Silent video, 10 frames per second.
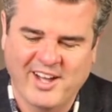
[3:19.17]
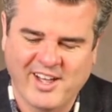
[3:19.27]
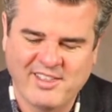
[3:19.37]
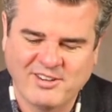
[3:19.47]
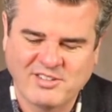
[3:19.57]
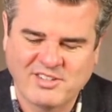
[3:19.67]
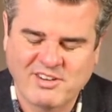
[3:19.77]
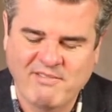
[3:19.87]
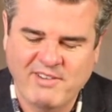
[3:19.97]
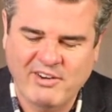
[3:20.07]
there's
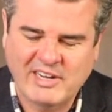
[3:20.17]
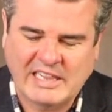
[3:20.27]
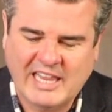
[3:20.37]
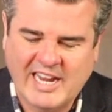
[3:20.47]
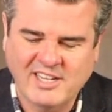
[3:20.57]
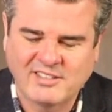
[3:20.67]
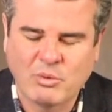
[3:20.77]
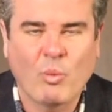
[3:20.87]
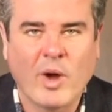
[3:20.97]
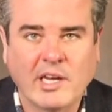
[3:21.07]
very light
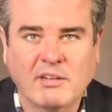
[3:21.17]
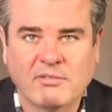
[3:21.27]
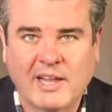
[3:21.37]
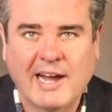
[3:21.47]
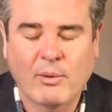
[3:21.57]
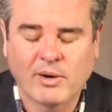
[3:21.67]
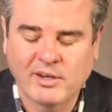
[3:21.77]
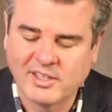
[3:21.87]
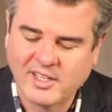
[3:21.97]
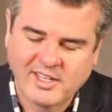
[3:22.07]
white
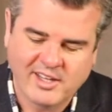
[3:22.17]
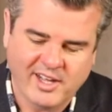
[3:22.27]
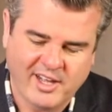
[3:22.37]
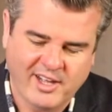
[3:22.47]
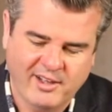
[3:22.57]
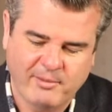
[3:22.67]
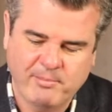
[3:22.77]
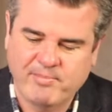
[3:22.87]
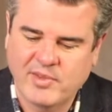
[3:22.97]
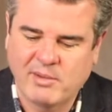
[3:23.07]
flower.
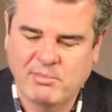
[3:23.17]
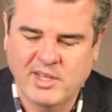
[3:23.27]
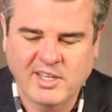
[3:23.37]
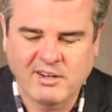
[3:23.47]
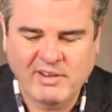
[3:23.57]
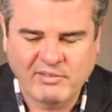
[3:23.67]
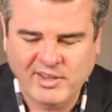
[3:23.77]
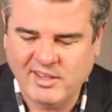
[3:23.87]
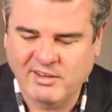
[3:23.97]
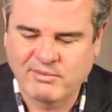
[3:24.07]
I'm thinking of
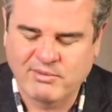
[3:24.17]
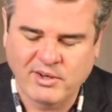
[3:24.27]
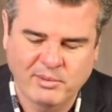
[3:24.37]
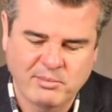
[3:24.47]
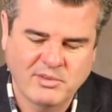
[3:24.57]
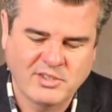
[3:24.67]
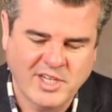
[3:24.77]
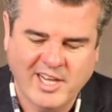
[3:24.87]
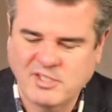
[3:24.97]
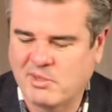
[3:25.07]
everything from
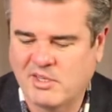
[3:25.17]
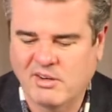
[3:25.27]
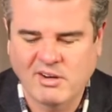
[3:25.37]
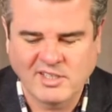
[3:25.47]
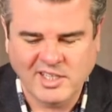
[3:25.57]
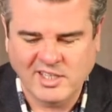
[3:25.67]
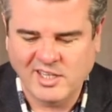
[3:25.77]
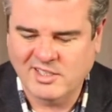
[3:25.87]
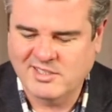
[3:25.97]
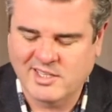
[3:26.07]
jasmine to
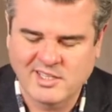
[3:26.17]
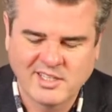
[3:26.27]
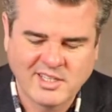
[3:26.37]
gardenia to